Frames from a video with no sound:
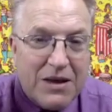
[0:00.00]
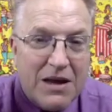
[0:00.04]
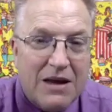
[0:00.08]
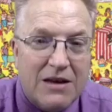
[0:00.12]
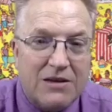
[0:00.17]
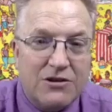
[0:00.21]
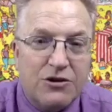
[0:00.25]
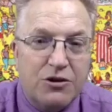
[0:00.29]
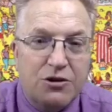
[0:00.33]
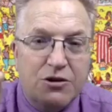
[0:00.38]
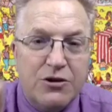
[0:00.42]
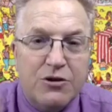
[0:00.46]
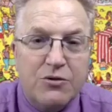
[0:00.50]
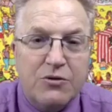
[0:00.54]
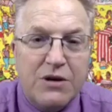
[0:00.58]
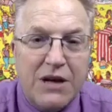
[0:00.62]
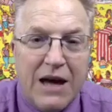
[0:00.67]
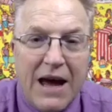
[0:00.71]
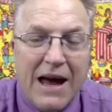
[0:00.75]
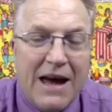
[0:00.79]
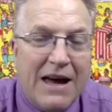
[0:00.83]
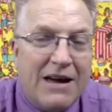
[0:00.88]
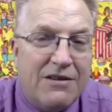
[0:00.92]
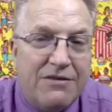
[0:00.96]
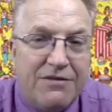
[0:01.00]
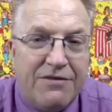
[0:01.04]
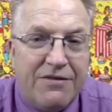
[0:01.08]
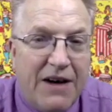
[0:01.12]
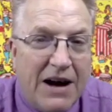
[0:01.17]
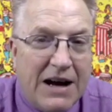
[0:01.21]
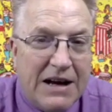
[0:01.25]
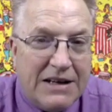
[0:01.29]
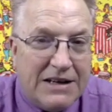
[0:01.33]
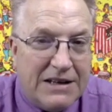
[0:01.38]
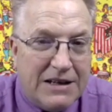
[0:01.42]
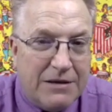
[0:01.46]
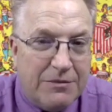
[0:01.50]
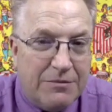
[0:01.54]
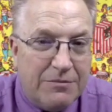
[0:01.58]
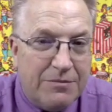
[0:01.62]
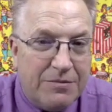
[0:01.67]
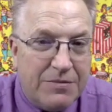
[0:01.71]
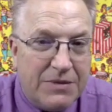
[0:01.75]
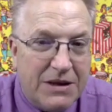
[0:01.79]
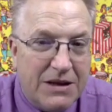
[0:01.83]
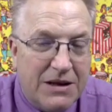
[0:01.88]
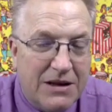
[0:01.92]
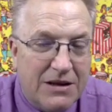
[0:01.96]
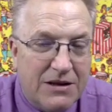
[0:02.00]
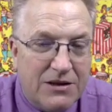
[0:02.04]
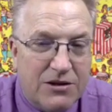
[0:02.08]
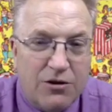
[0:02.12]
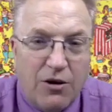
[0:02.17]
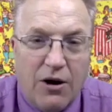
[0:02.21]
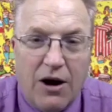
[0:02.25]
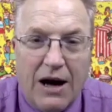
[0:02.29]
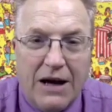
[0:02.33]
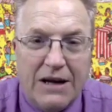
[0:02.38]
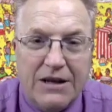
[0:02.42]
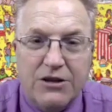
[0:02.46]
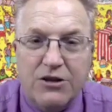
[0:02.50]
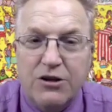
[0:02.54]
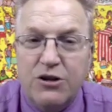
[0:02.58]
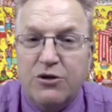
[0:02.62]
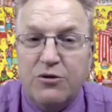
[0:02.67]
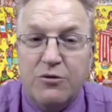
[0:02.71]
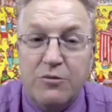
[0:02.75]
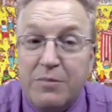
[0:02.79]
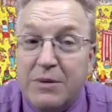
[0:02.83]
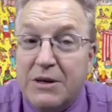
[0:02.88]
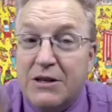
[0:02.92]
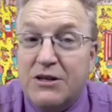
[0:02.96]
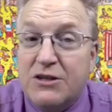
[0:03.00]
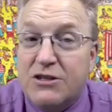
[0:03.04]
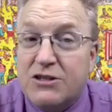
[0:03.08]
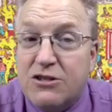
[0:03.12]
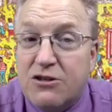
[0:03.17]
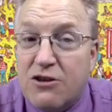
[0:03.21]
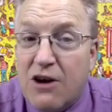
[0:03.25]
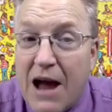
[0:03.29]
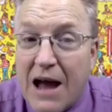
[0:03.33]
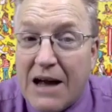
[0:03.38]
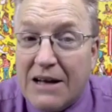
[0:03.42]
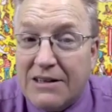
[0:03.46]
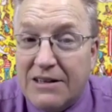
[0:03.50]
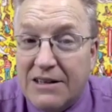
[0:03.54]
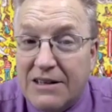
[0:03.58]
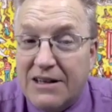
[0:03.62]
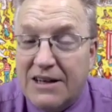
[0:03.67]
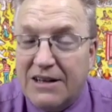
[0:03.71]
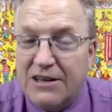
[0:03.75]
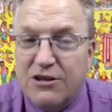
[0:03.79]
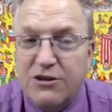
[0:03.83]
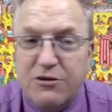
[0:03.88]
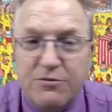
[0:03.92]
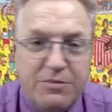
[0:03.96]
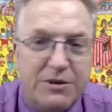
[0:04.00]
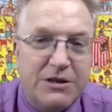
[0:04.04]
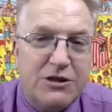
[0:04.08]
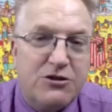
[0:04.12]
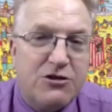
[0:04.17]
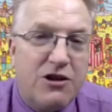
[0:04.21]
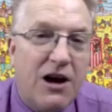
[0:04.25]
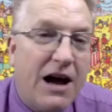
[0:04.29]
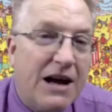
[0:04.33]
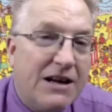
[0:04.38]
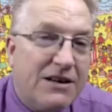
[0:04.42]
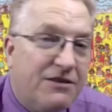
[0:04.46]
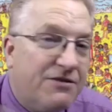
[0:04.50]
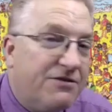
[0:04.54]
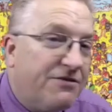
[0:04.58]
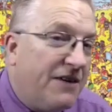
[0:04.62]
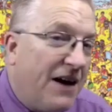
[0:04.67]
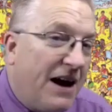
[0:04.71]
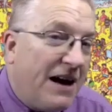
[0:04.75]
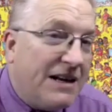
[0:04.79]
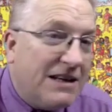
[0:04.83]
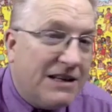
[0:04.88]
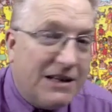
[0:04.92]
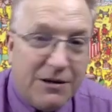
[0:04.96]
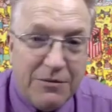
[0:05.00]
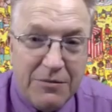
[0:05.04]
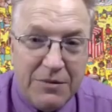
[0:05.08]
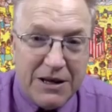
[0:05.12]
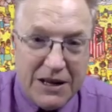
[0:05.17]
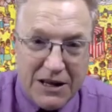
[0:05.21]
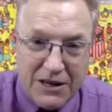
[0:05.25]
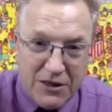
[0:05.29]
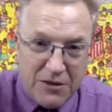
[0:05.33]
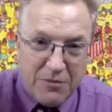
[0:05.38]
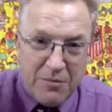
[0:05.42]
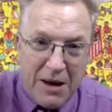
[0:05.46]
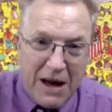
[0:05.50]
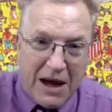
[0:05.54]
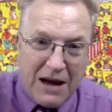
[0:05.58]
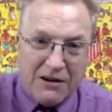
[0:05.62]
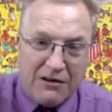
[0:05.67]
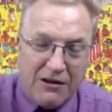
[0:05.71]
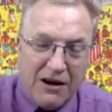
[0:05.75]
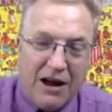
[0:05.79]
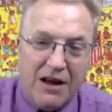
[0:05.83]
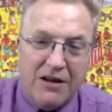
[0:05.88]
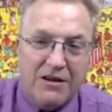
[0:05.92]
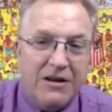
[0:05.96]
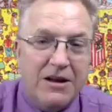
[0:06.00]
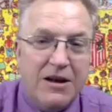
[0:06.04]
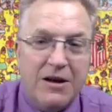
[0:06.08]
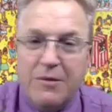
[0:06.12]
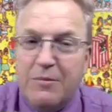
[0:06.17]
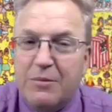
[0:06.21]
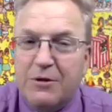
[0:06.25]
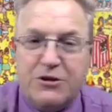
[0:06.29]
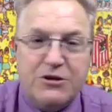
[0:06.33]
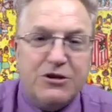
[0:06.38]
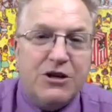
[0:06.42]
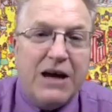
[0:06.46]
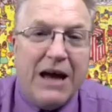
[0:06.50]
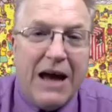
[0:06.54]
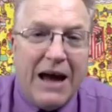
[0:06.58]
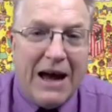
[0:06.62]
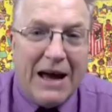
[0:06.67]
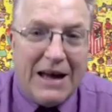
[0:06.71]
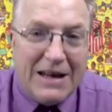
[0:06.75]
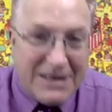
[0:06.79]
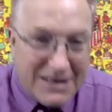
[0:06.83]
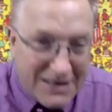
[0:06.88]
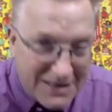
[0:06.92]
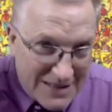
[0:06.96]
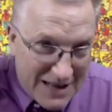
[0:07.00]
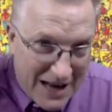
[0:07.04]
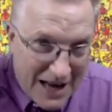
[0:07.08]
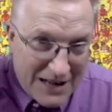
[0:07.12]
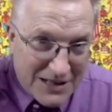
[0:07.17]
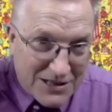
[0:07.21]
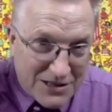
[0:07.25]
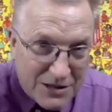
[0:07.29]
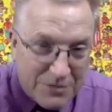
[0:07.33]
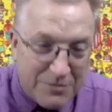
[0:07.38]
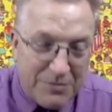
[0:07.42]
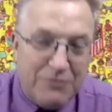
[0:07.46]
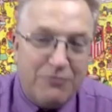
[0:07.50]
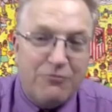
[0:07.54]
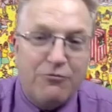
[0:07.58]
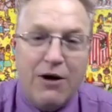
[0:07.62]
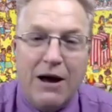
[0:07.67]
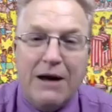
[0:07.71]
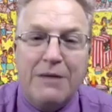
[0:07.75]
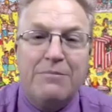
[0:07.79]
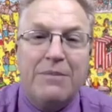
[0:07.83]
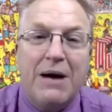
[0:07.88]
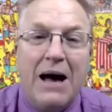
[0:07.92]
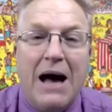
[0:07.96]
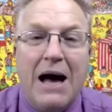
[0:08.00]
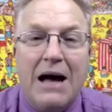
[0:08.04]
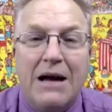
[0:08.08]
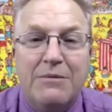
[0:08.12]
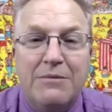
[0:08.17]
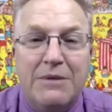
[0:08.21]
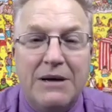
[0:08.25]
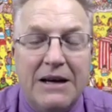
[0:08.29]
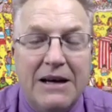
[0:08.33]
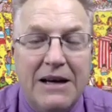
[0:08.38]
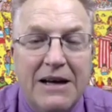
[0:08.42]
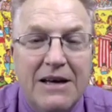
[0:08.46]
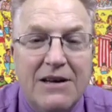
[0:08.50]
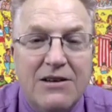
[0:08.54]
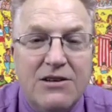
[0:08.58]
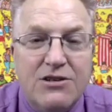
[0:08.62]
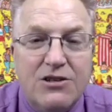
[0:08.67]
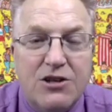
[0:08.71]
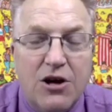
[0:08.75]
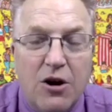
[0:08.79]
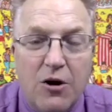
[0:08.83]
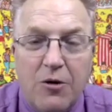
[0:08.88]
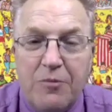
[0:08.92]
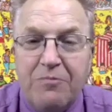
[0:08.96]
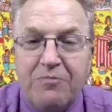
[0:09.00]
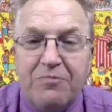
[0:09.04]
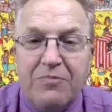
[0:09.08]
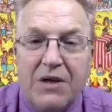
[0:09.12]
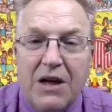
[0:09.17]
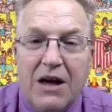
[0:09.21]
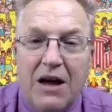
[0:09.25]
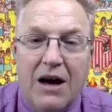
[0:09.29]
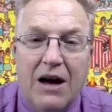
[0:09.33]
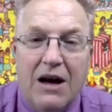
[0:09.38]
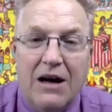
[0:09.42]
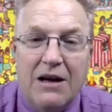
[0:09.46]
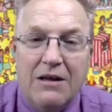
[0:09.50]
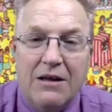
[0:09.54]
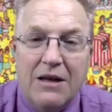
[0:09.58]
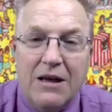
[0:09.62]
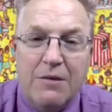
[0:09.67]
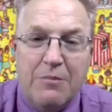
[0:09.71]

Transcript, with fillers: so you can't find him so i knew you'd be distracted and you'd be trying to find him in the background but you can't he's actually right behind me so uh,